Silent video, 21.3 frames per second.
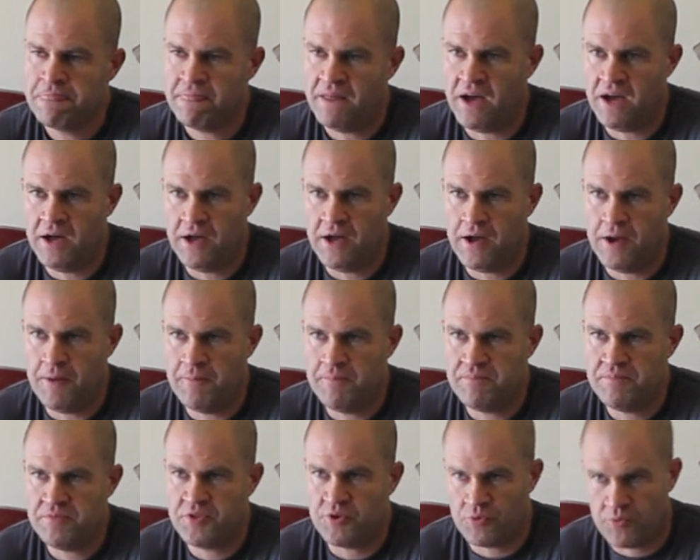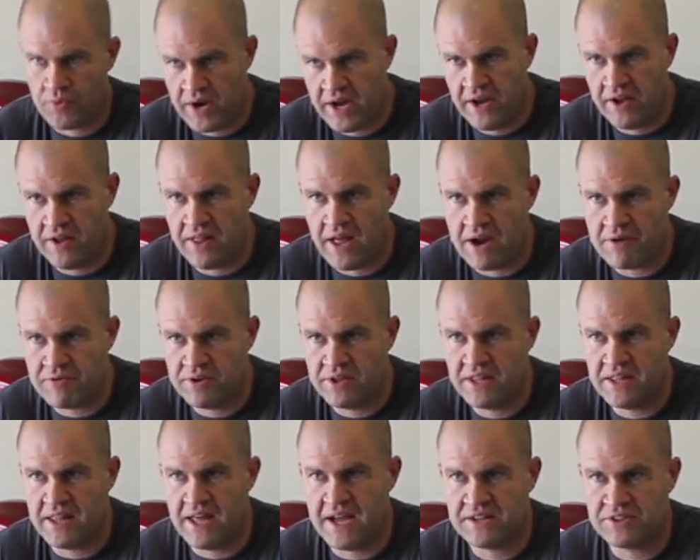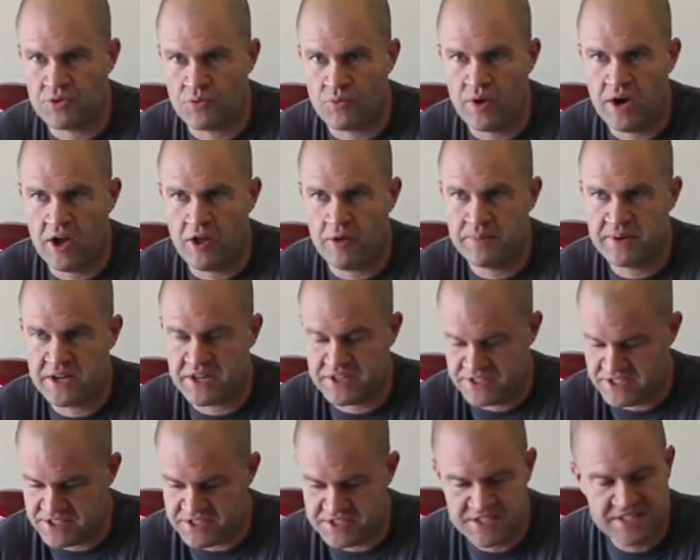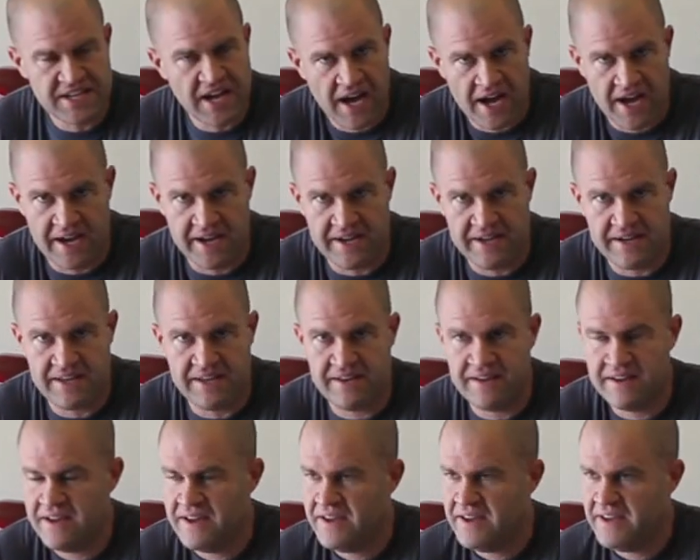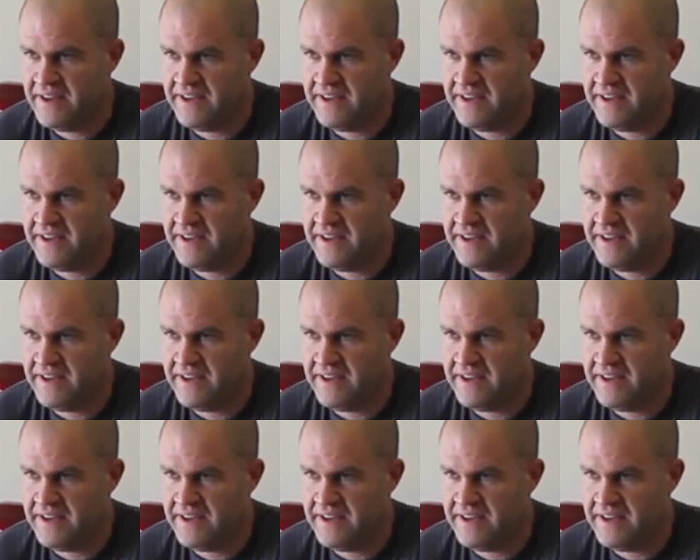Um, the rail, I really like the rail because it's tiny,